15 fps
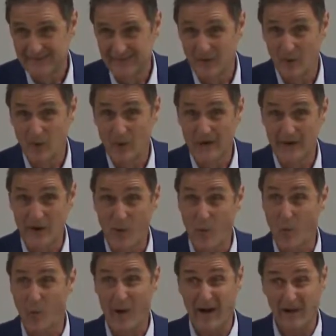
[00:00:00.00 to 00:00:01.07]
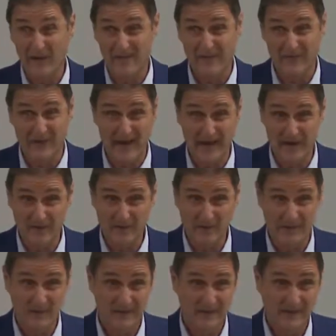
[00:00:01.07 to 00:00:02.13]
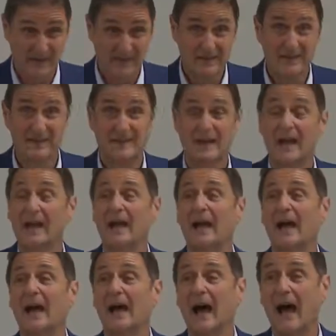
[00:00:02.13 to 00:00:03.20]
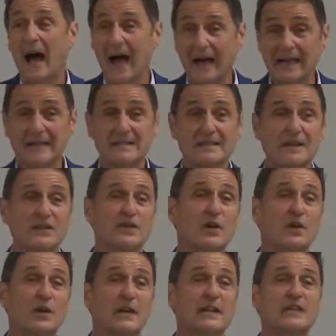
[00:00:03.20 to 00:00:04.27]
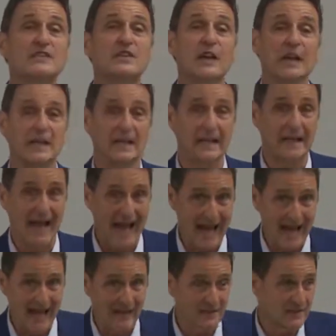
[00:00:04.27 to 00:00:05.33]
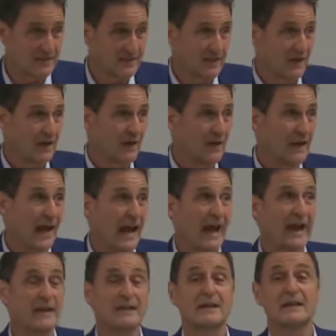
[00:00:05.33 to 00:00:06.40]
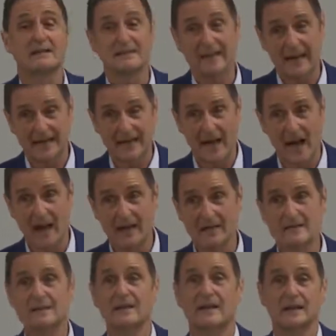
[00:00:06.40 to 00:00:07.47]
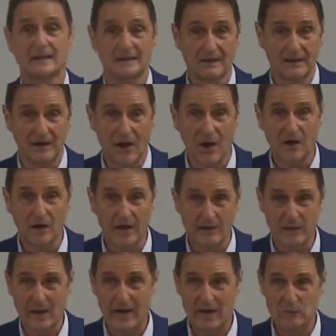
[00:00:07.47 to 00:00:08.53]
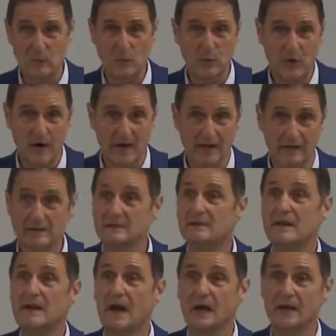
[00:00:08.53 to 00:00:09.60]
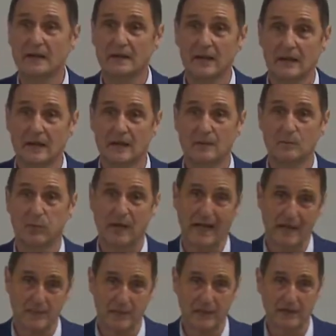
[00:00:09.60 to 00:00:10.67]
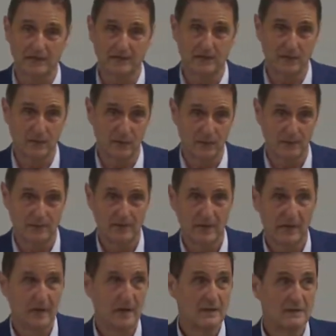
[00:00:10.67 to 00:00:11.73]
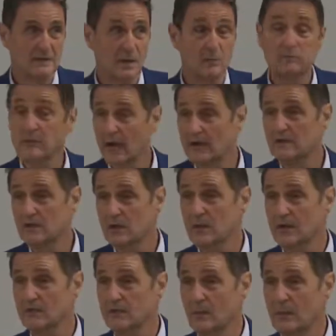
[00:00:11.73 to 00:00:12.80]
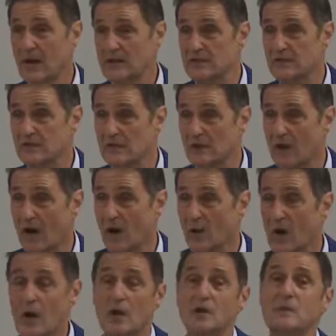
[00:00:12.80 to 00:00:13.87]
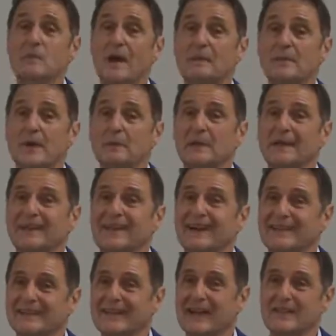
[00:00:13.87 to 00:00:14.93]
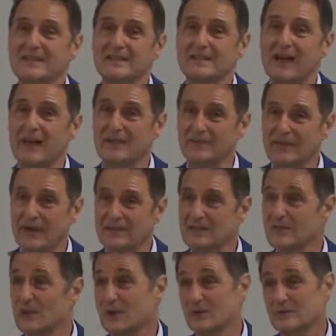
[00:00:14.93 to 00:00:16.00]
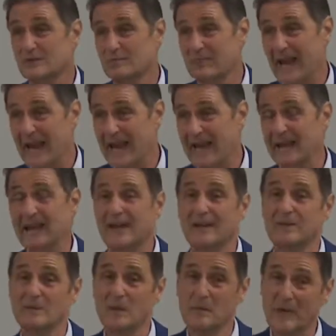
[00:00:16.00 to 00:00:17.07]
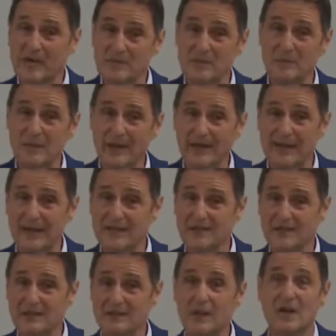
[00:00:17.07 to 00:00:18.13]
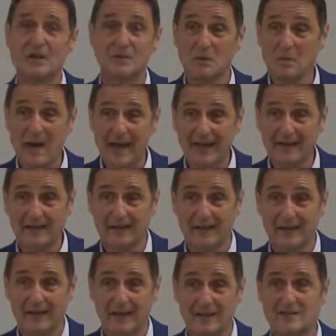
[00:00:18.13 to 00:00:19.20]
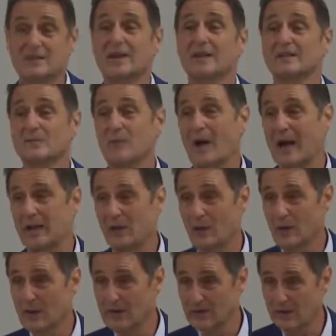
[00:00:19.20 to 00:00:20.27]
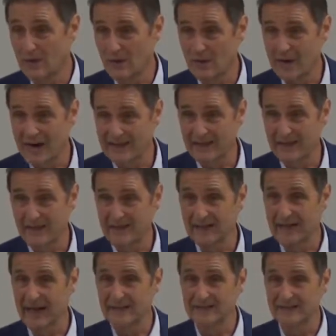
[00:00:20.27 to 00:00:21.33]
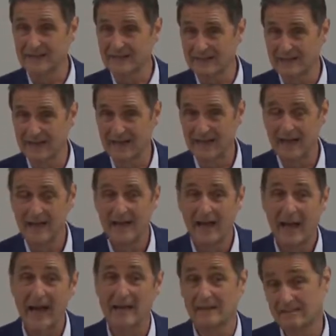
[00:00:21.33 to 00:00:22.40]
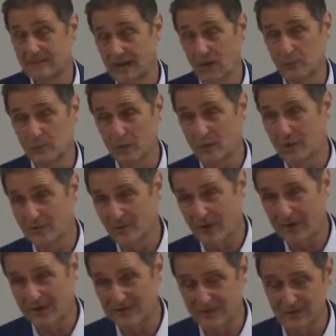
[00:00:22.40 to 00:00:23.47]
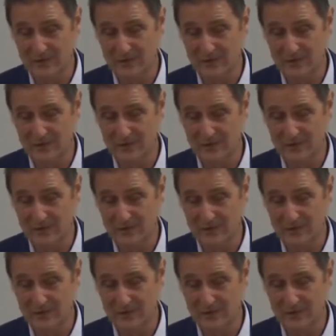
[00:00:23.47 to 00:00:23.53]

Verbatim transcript: Do you want to know where it's found? Highest in turkey, chicken, and eggs, and second highest in all other animal products, none in plant-based foods. So it's good information to know. You might be able to cut down the side effects of those pain and inflammation medications dramatically just by lowering your arachidonic acid intake, and help your arthritis